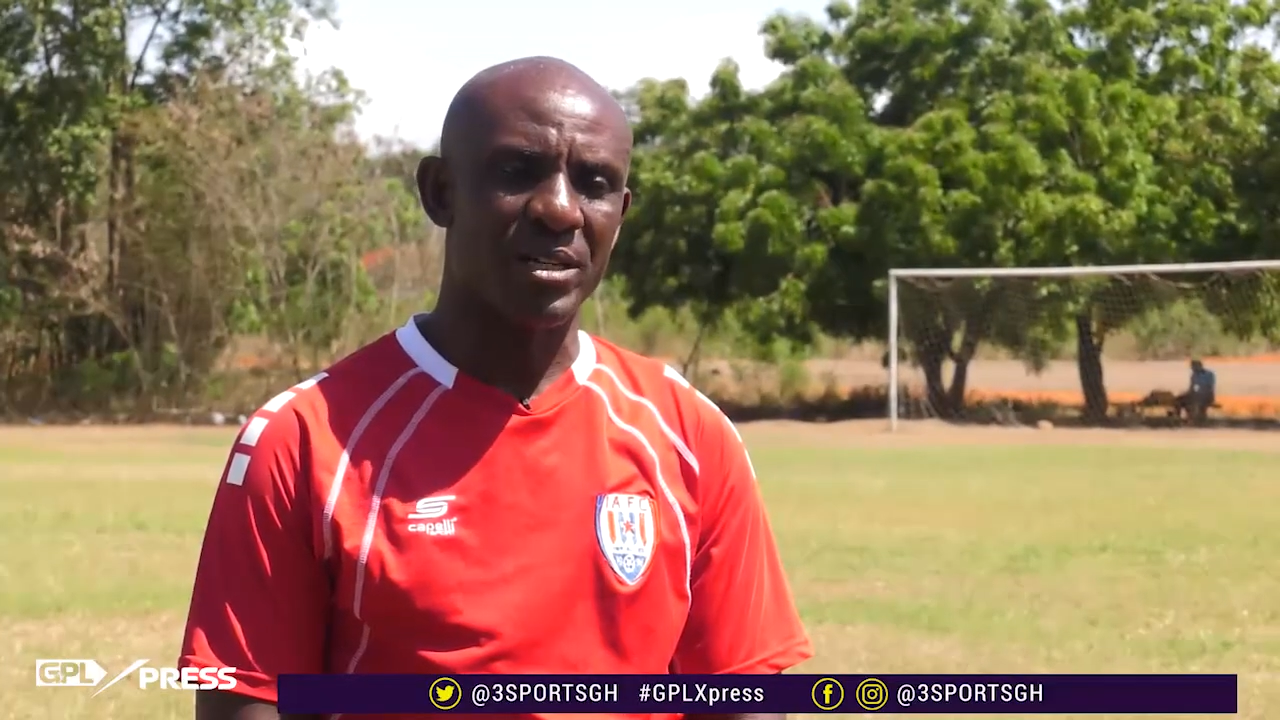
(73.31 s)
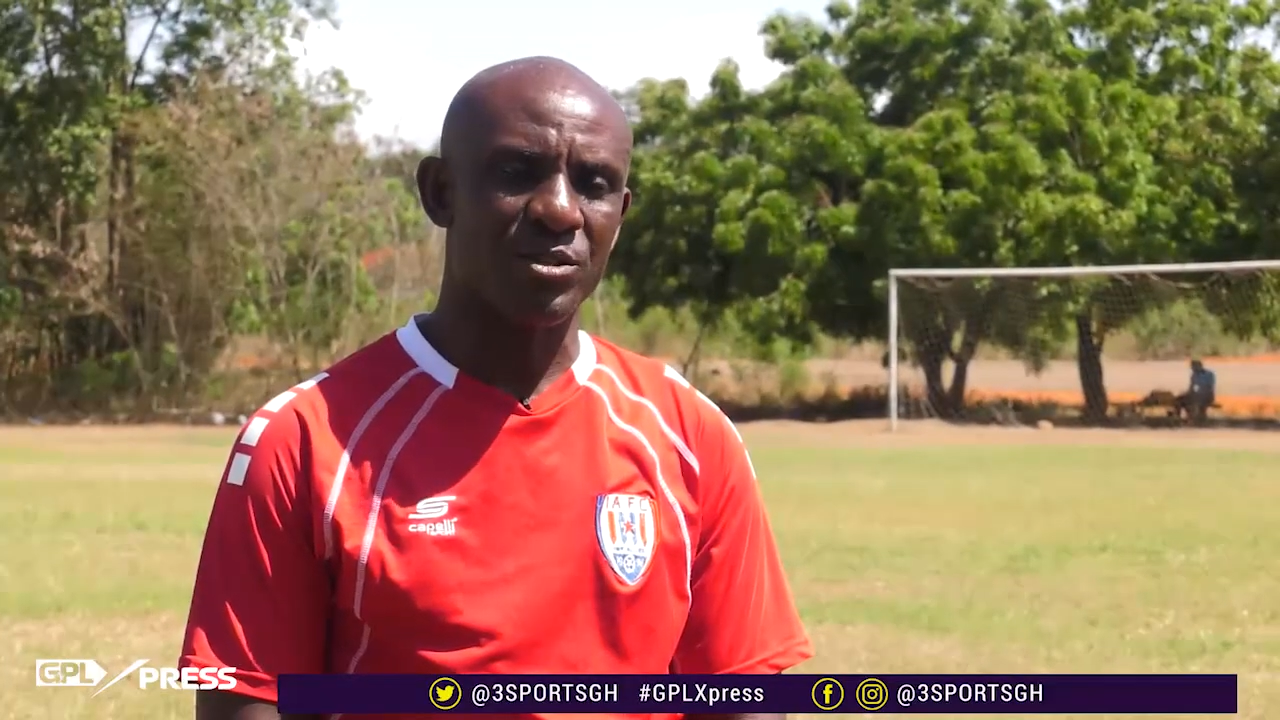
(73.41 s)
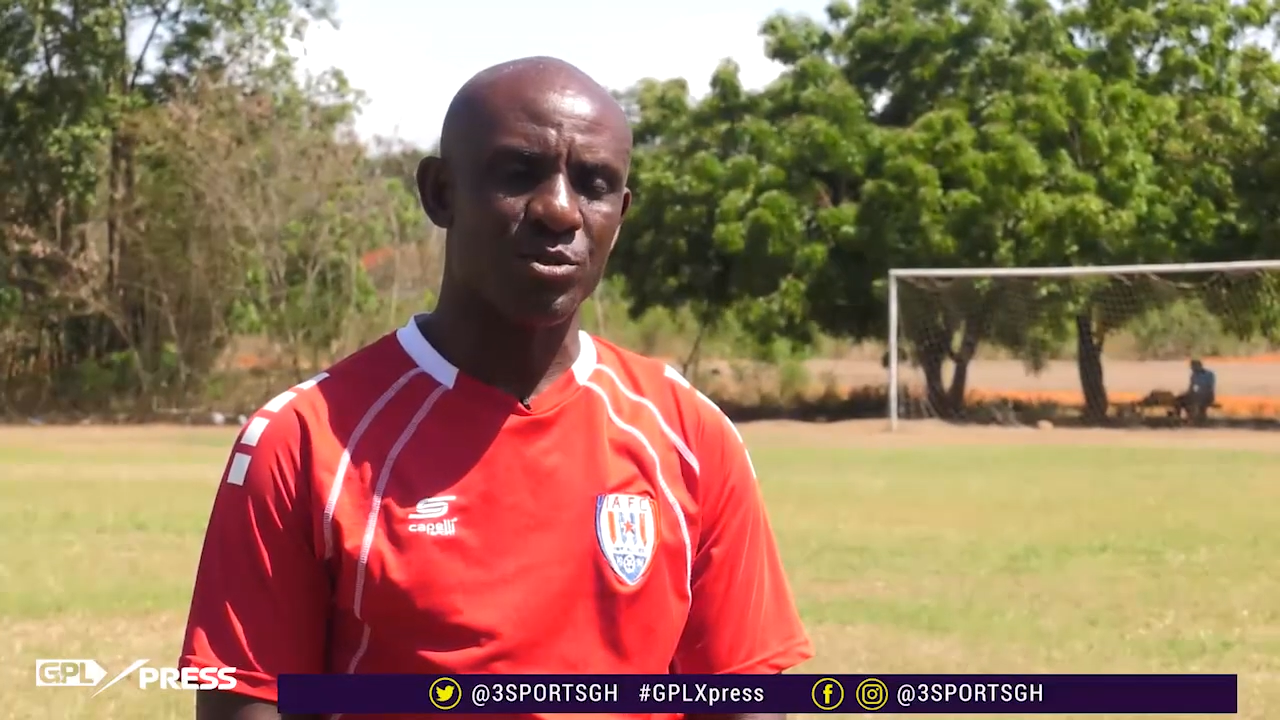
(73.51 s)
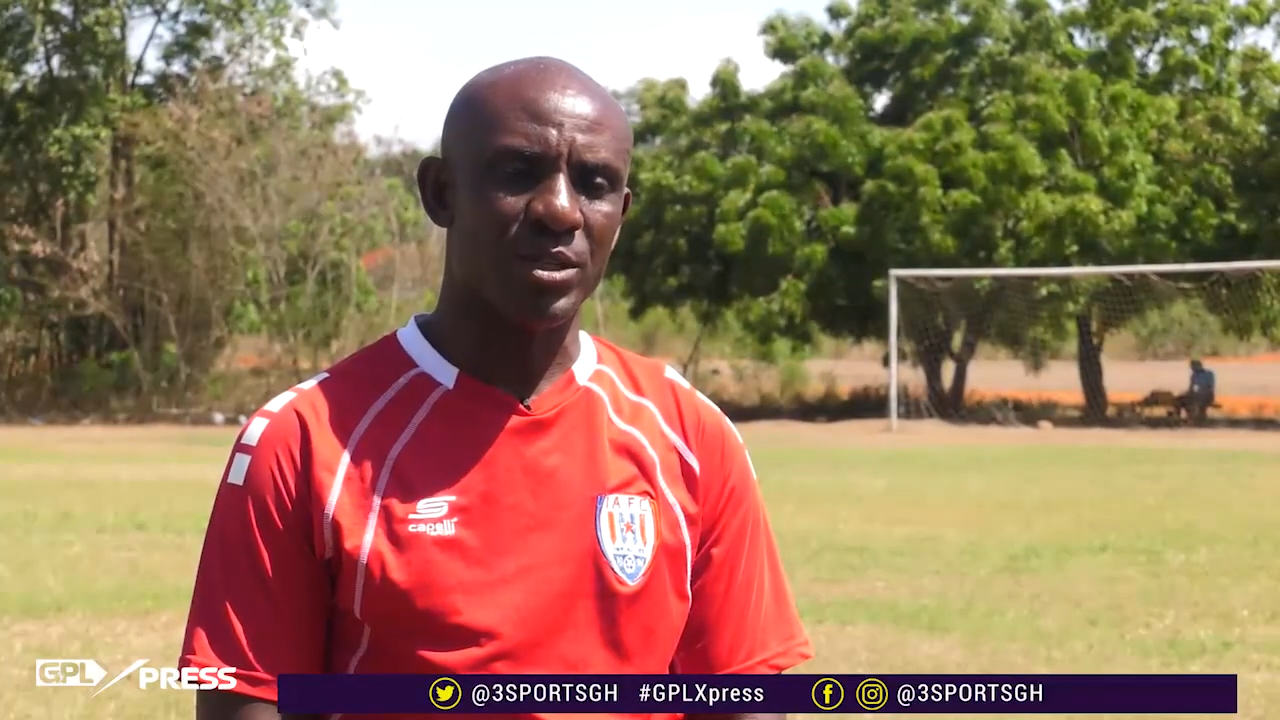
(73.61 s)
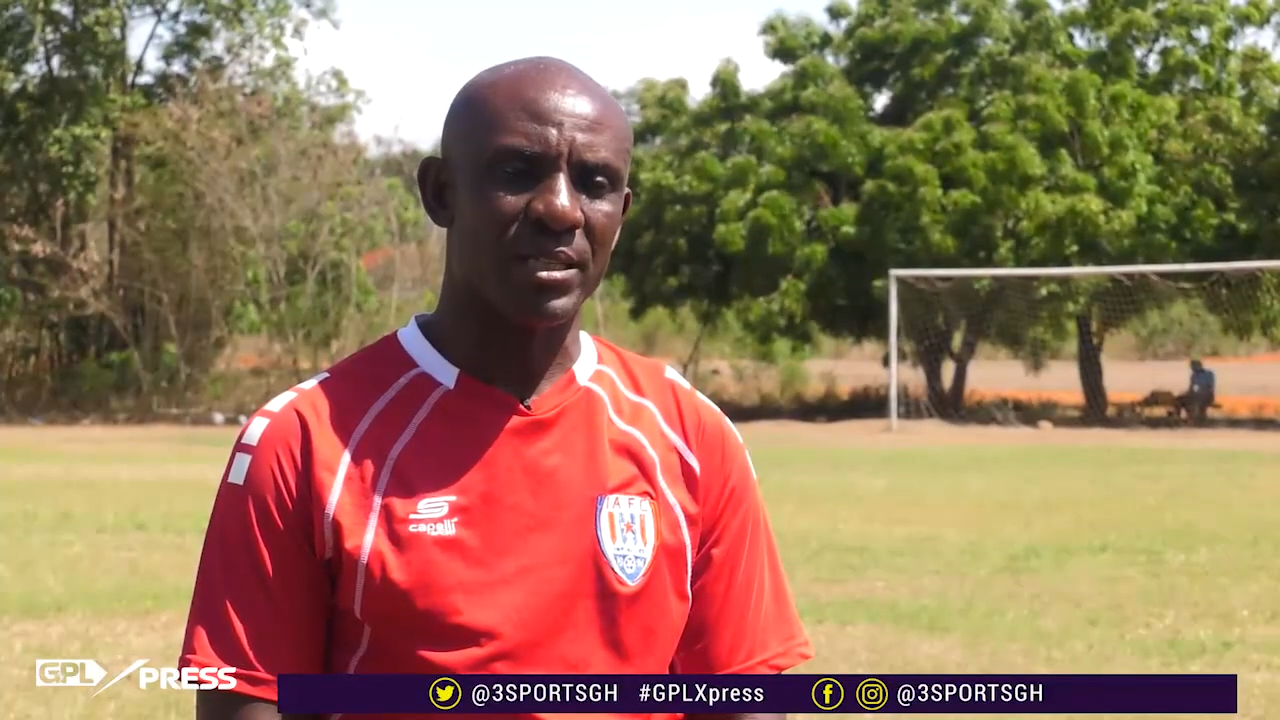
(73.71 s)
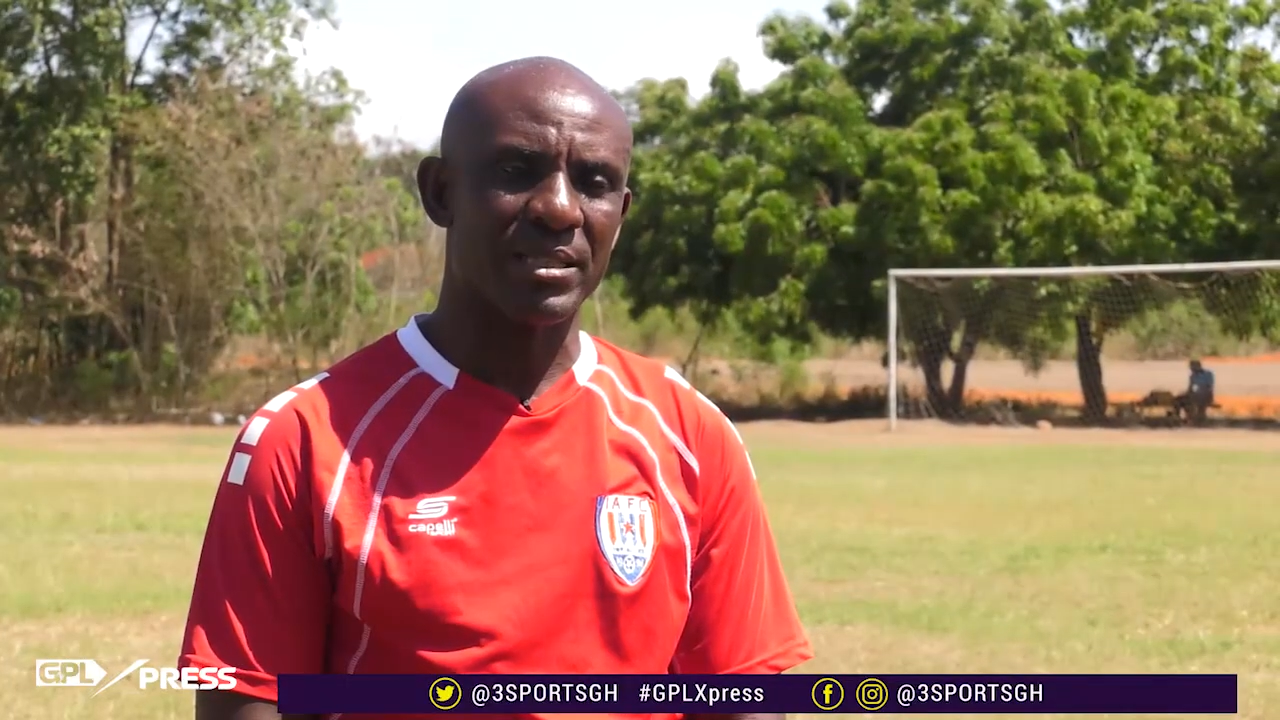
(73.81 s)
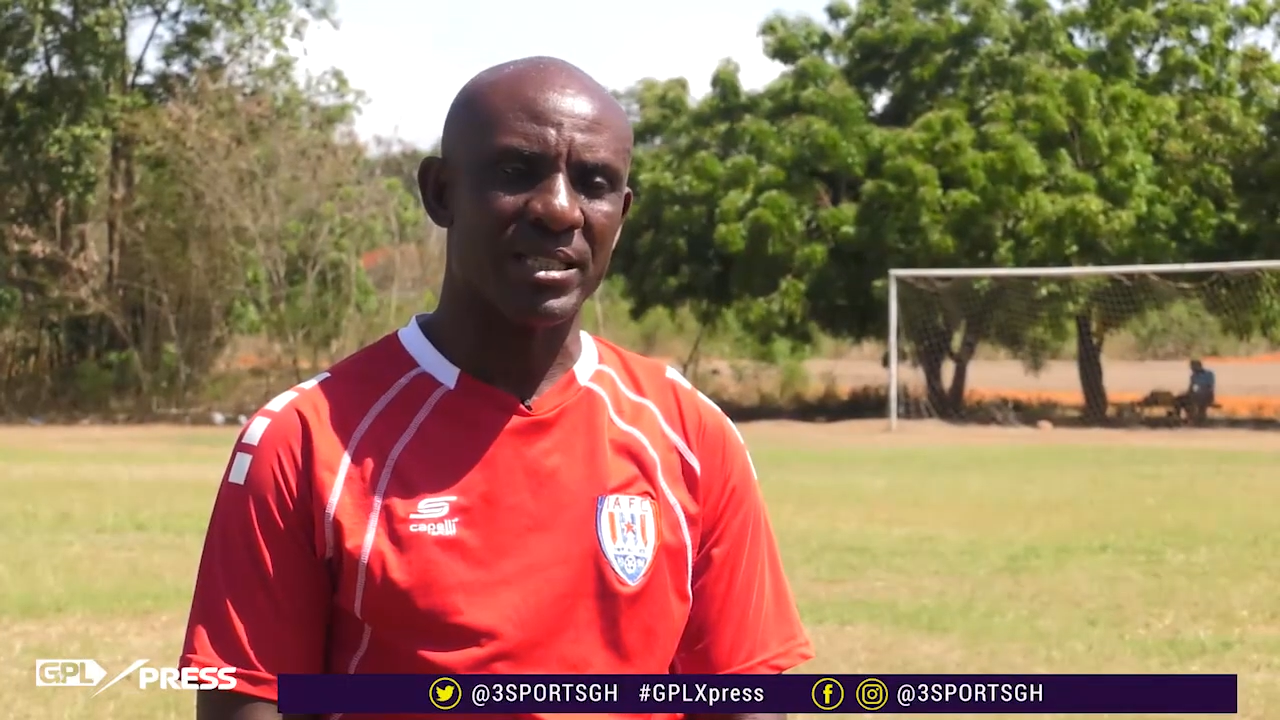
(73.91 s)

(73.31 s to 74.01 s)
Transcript: us so that